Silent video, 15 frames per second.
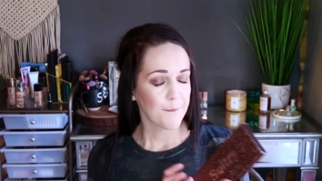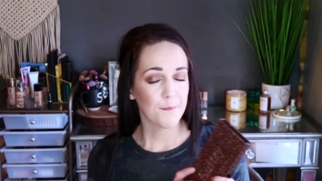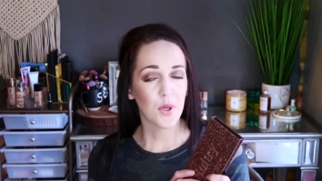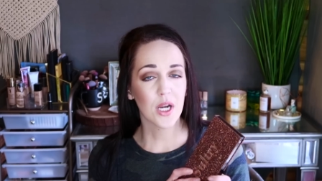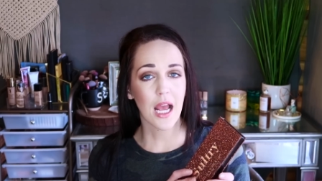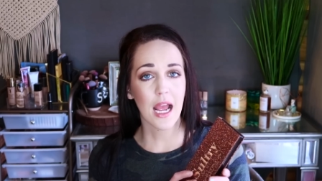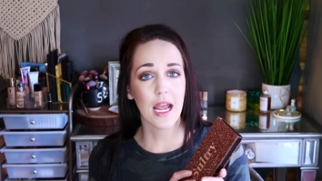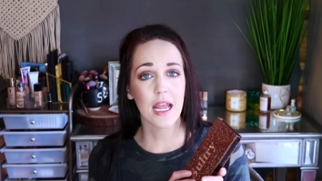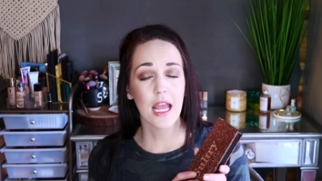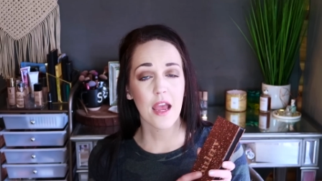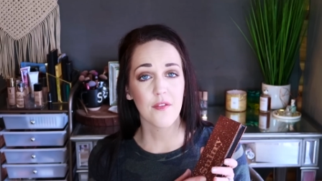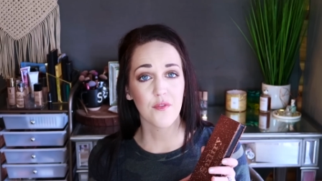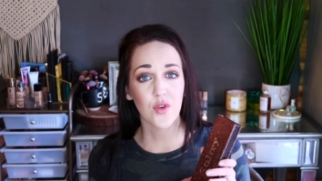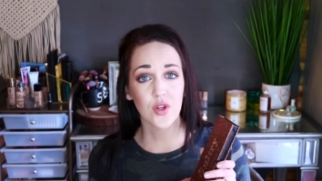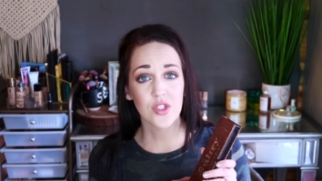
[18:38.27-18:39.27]
but I
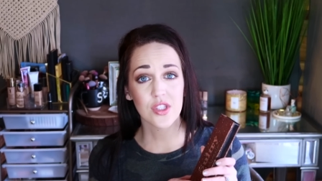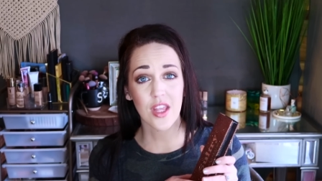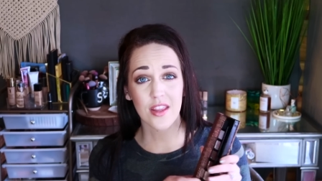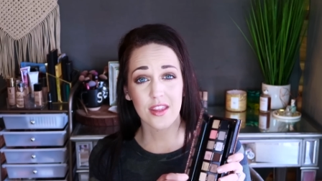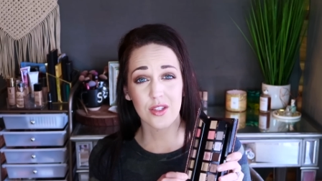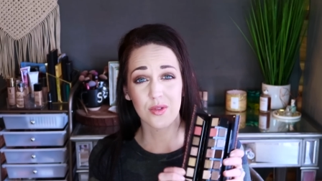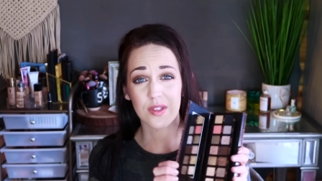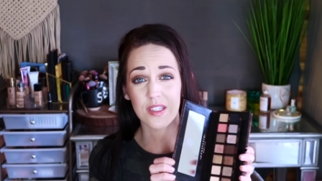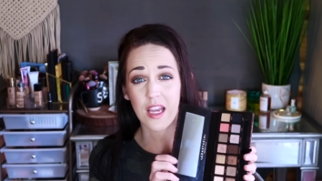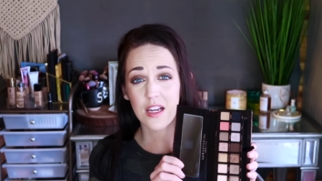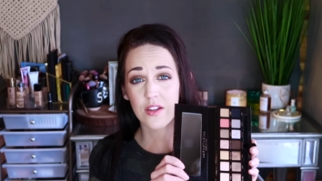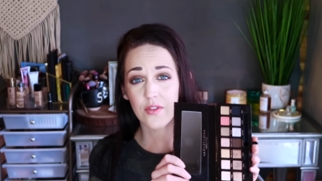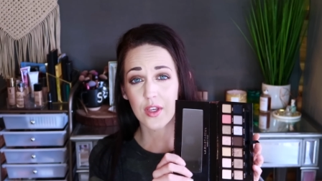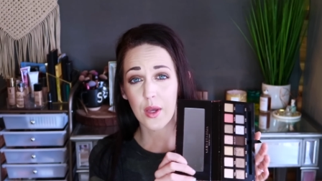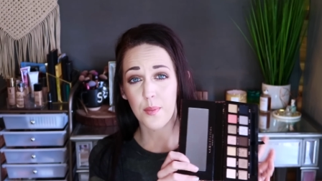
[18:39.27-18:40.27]
at first thought this was
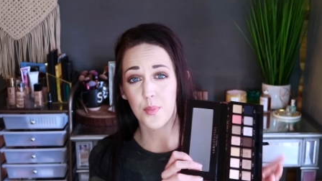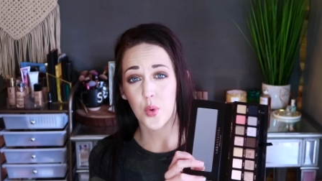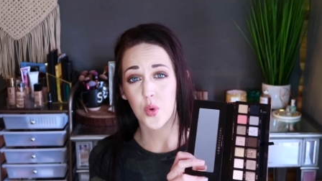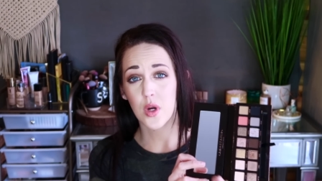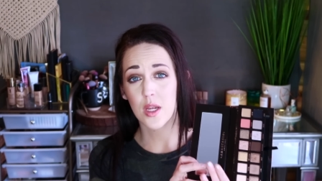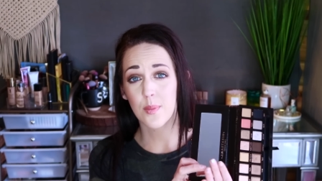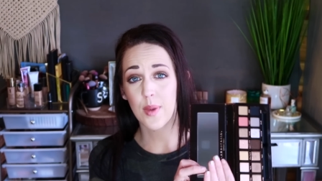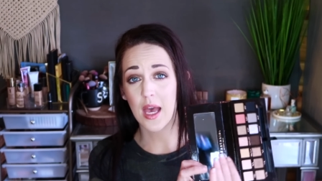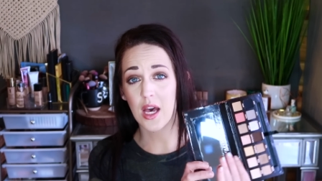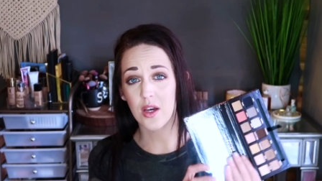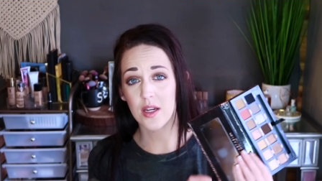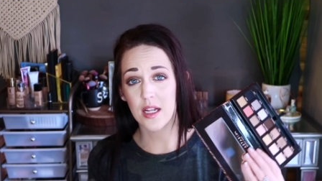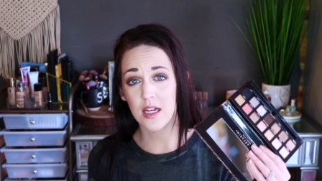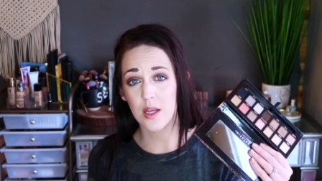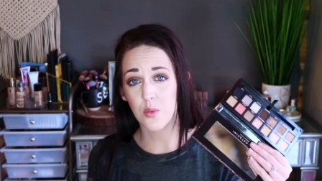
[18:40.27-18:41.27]
kind of like a boring
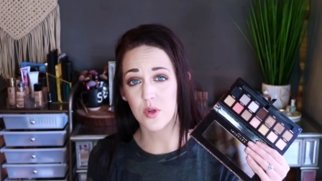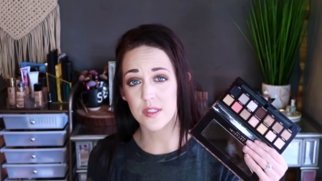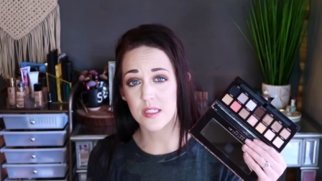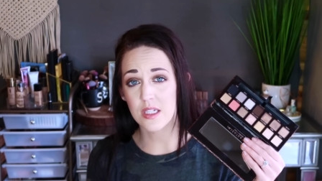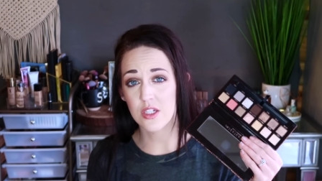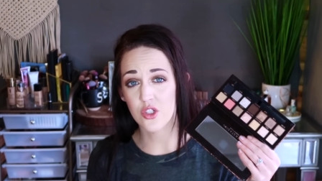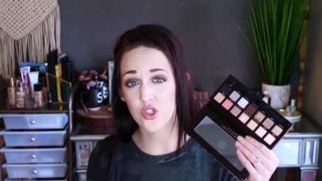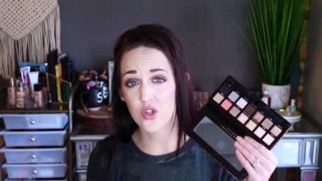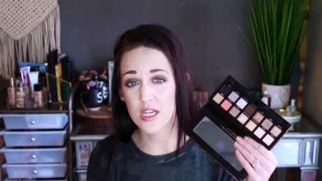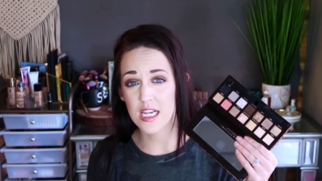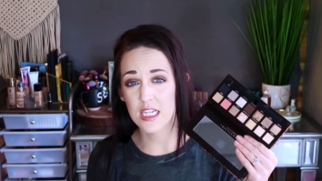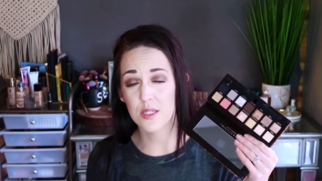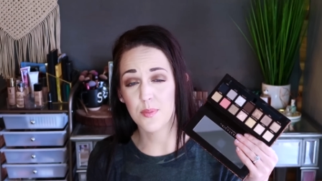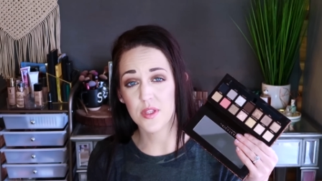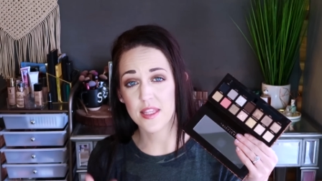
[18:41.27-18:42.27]
palette and I wasn't
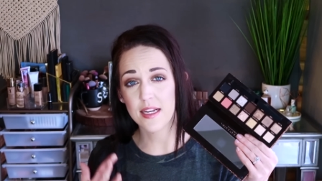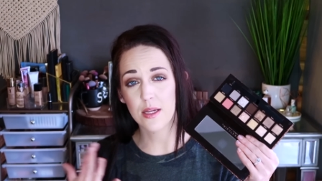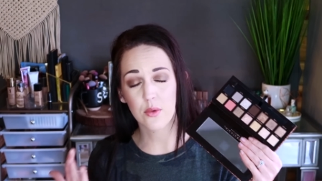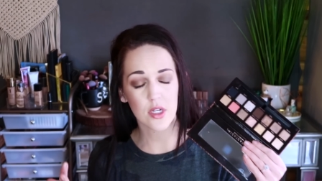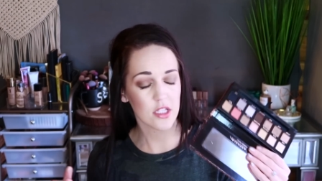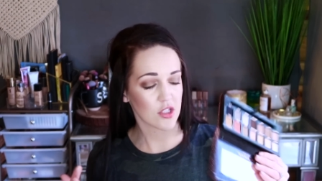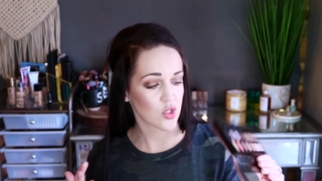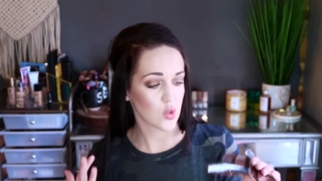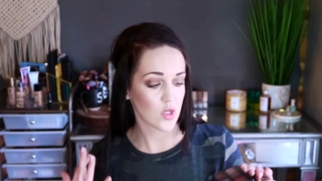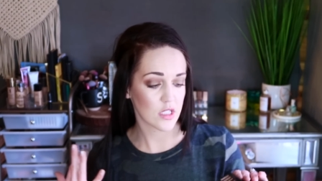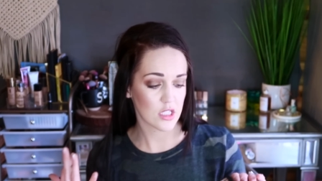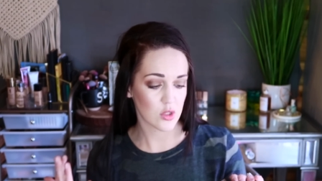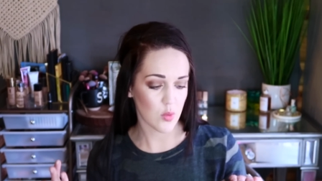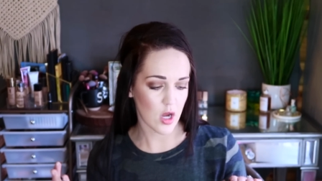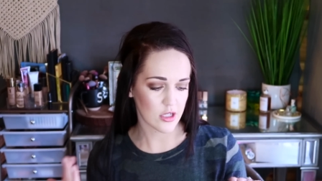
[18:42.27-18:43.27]
intrigued, but then I went in store
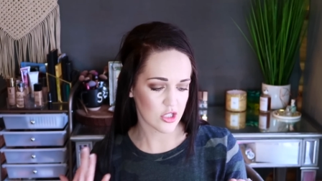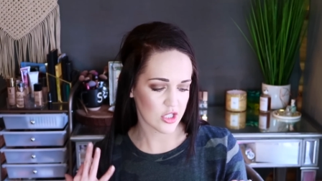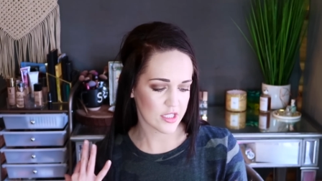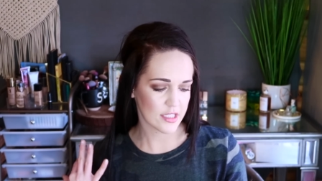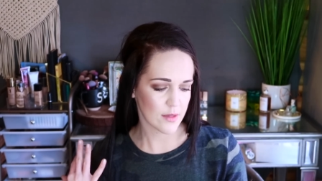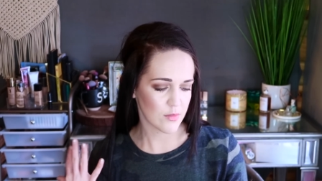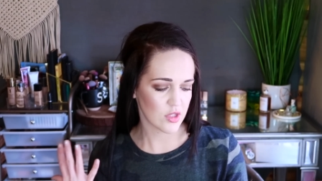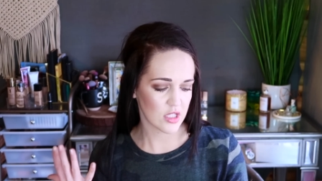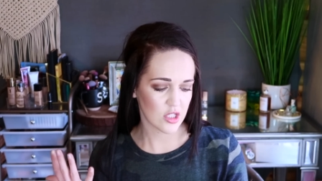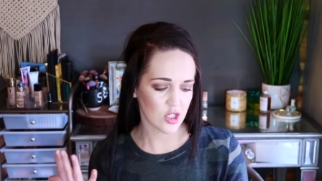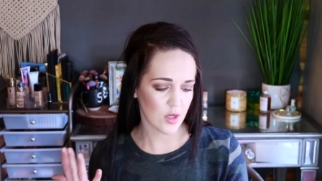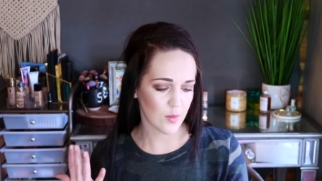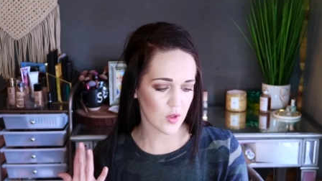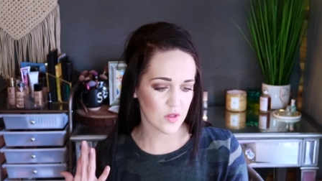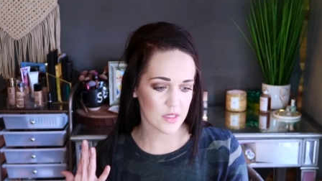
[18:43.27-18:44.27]
and swatched some of the
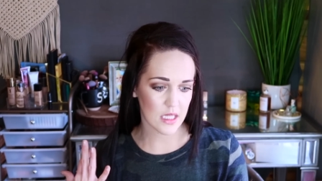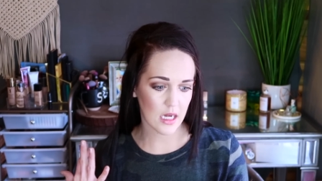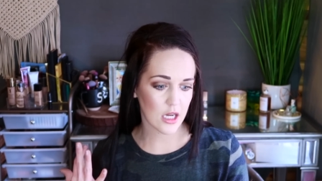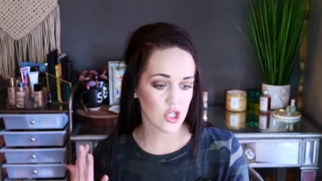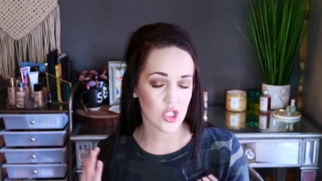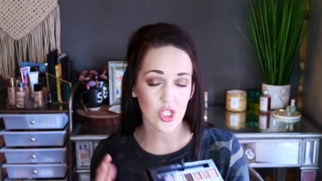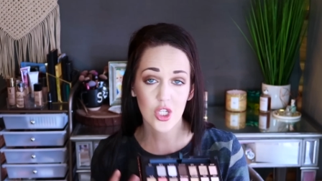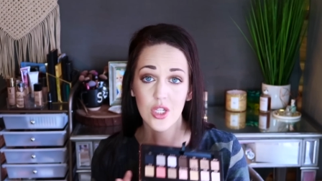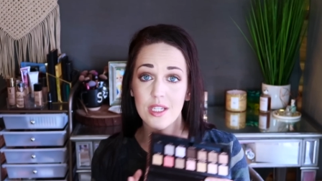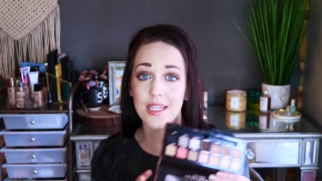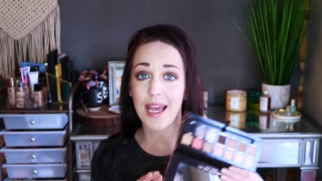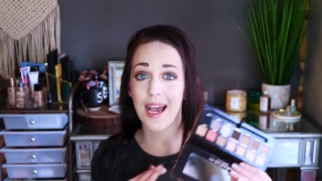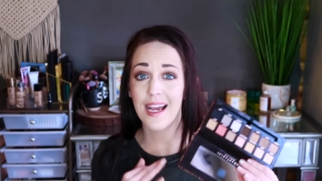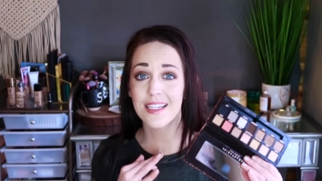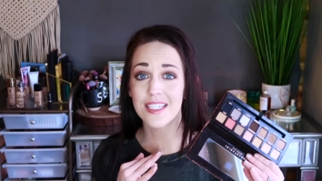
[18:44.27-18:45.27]
shimmers and I just could
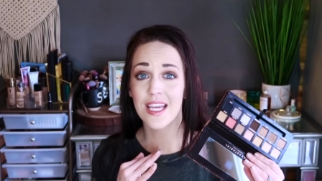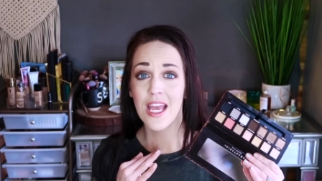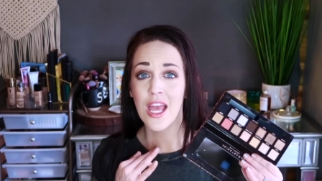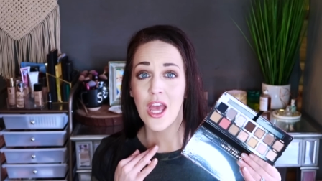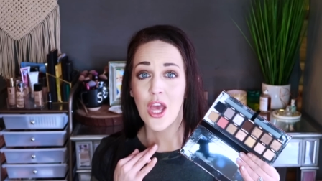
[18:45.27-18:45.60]
not